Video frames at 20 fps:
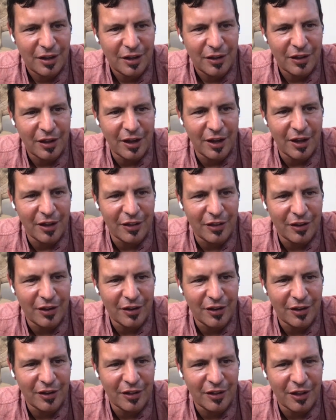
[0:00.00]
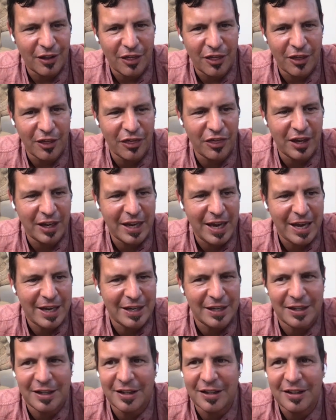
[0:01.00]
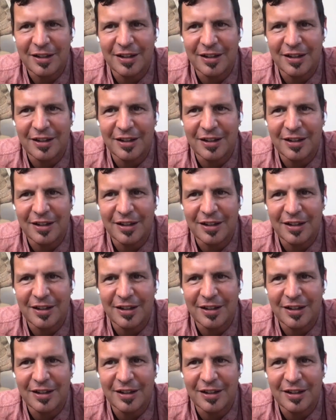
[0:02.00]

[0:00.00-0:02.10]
the thick-headed?